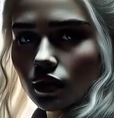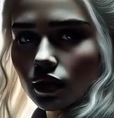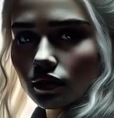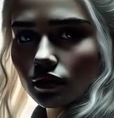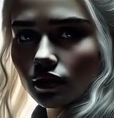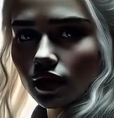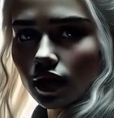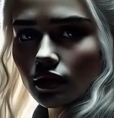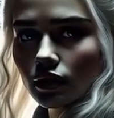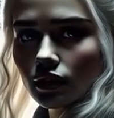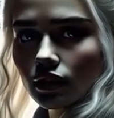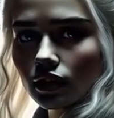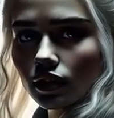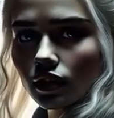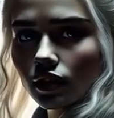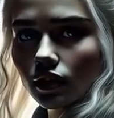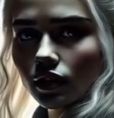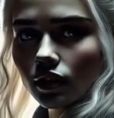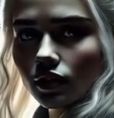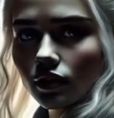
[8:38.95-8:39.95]
Daenerys
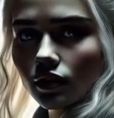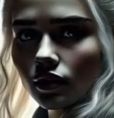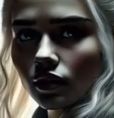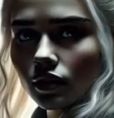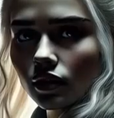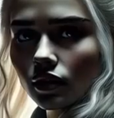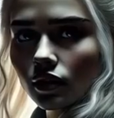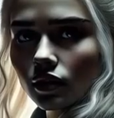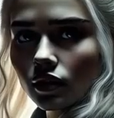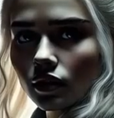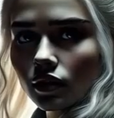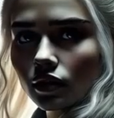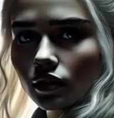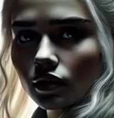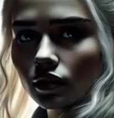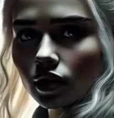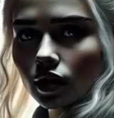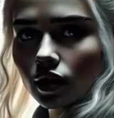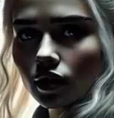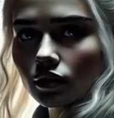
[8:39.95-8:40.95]
tried to quell the tremor
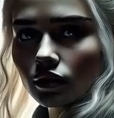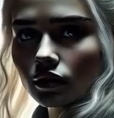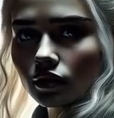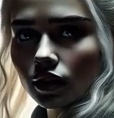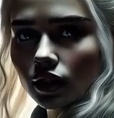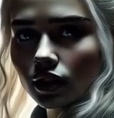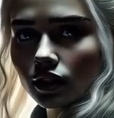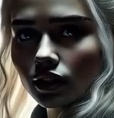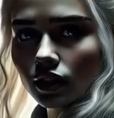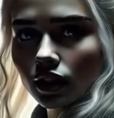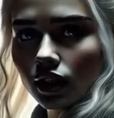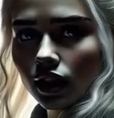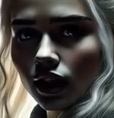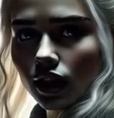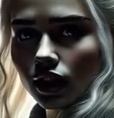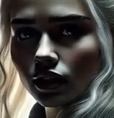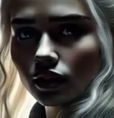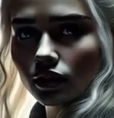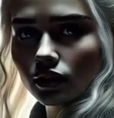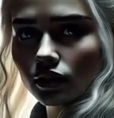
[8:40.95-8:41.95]
in her legs as
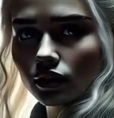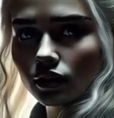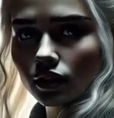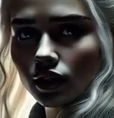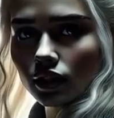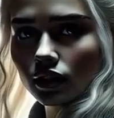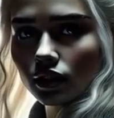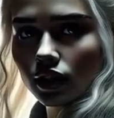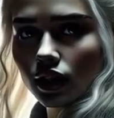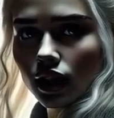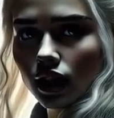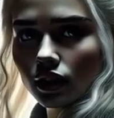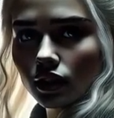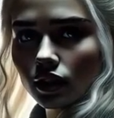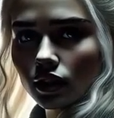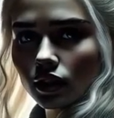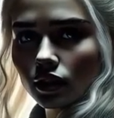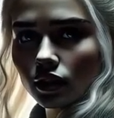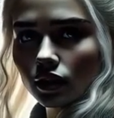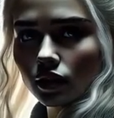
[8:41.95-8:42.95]
she imagined that
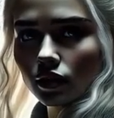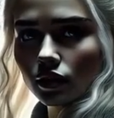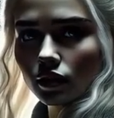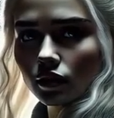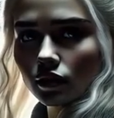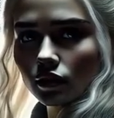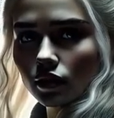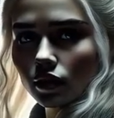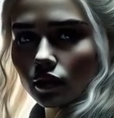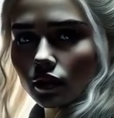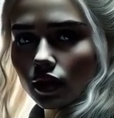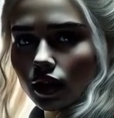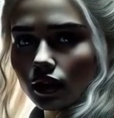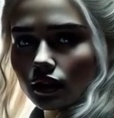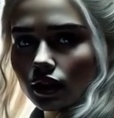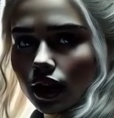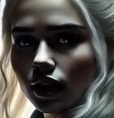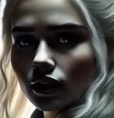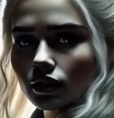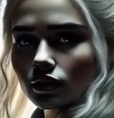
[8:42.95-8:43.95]
somewhere in those
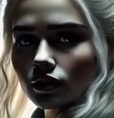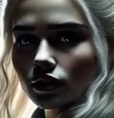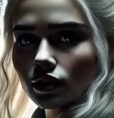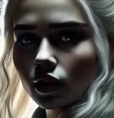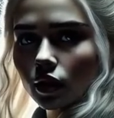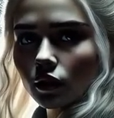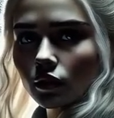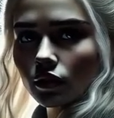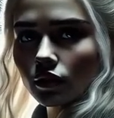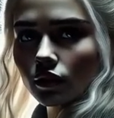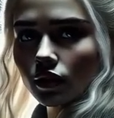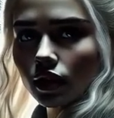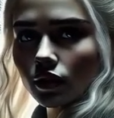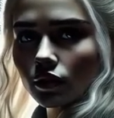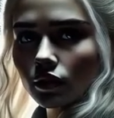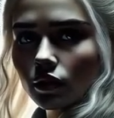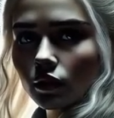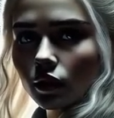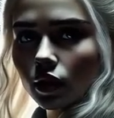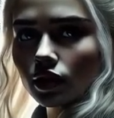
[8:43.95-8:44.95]
corridors she would come
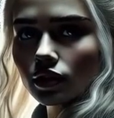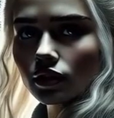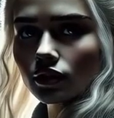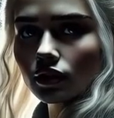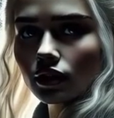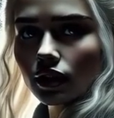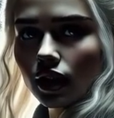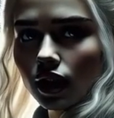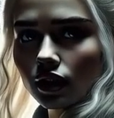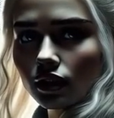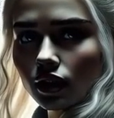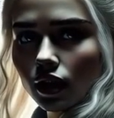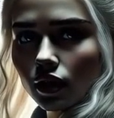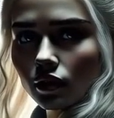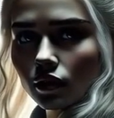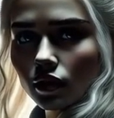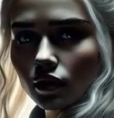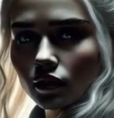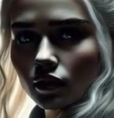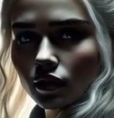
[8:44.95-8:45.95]
face to face with the
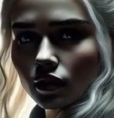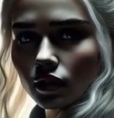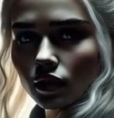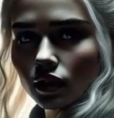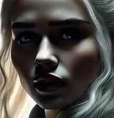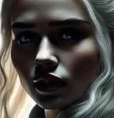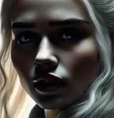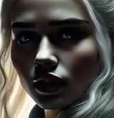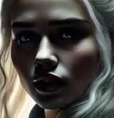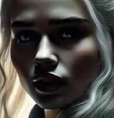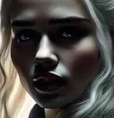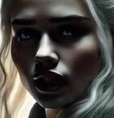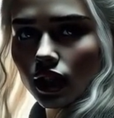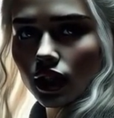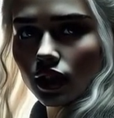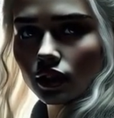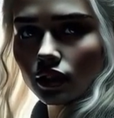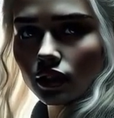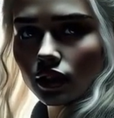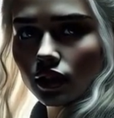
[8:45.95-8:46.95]
Lannister queen.
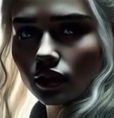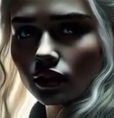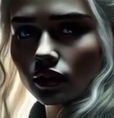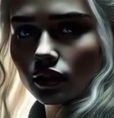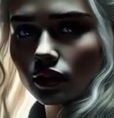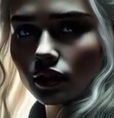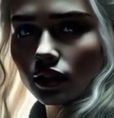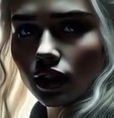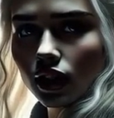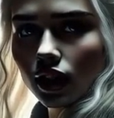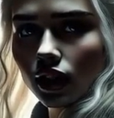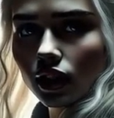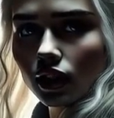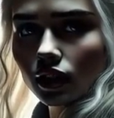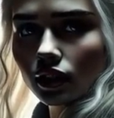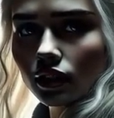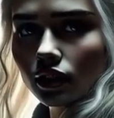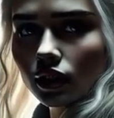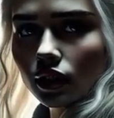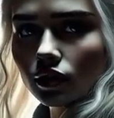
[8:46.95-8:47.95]
Yet she pressed her
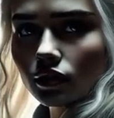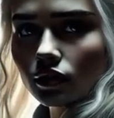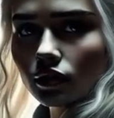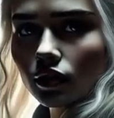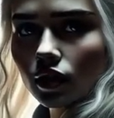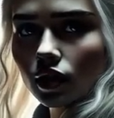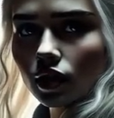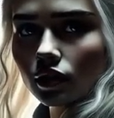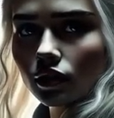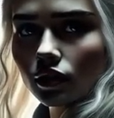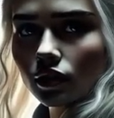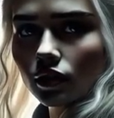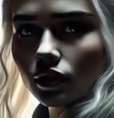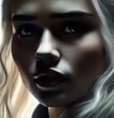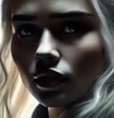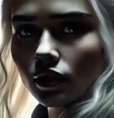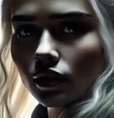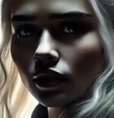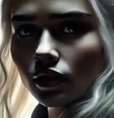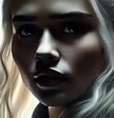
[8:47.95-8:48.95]
lips together,
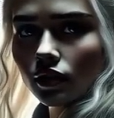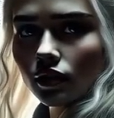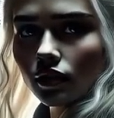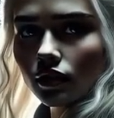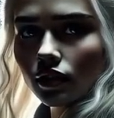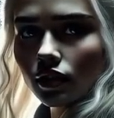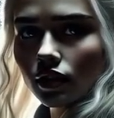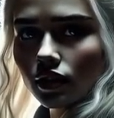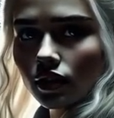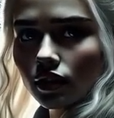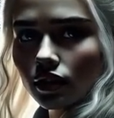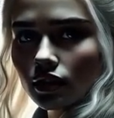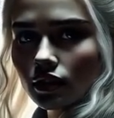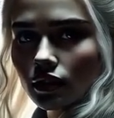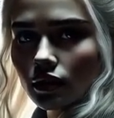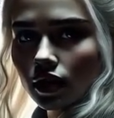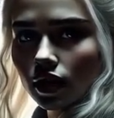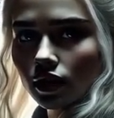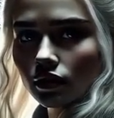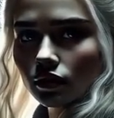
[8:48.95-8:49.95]
determined not to plead or
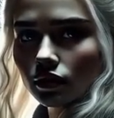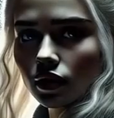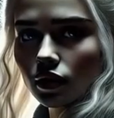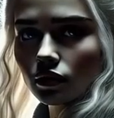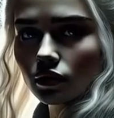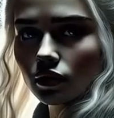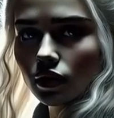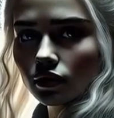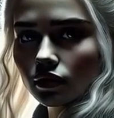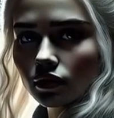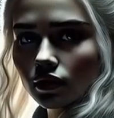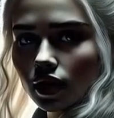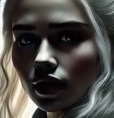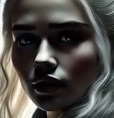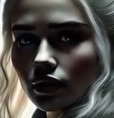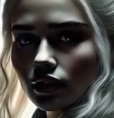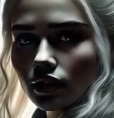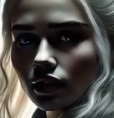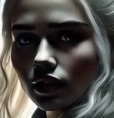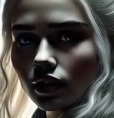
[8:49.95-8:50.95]
beg. As they
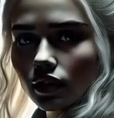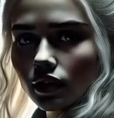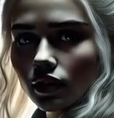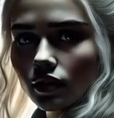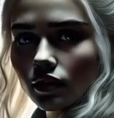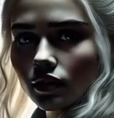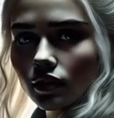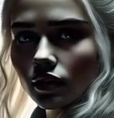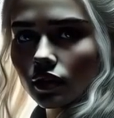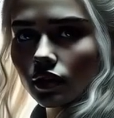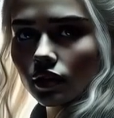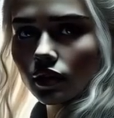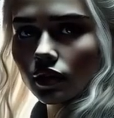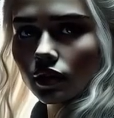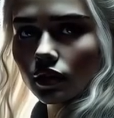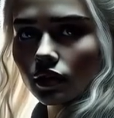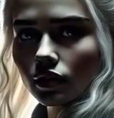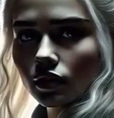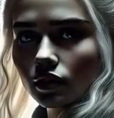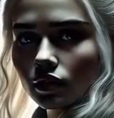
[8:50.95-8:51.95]
reached the great
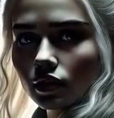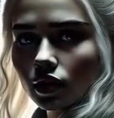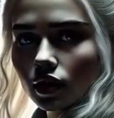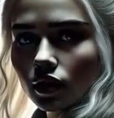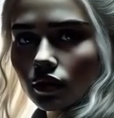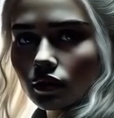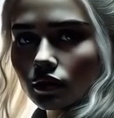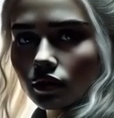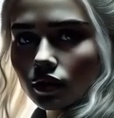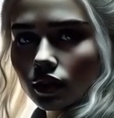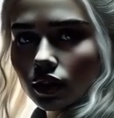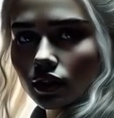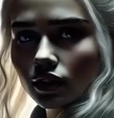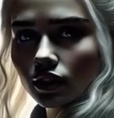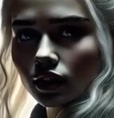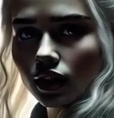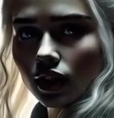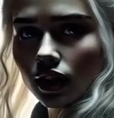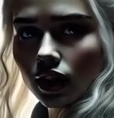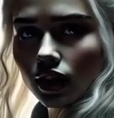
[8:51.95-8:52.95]
hall, Daenerys found
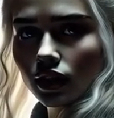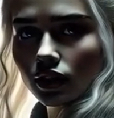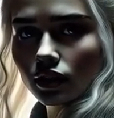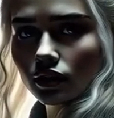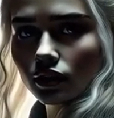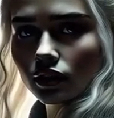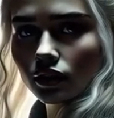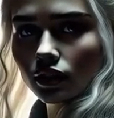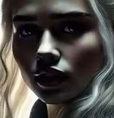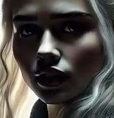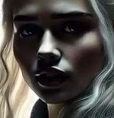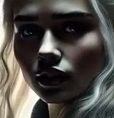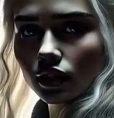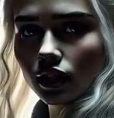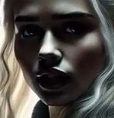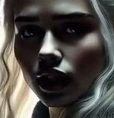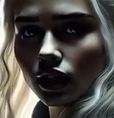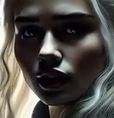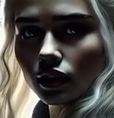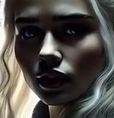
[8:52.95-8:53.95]
it both familiar
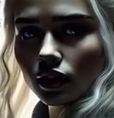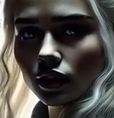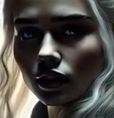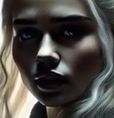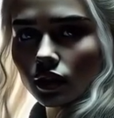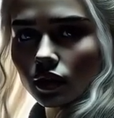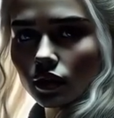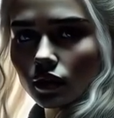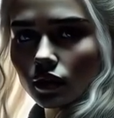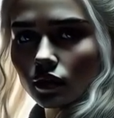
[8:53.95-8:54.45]
and alien.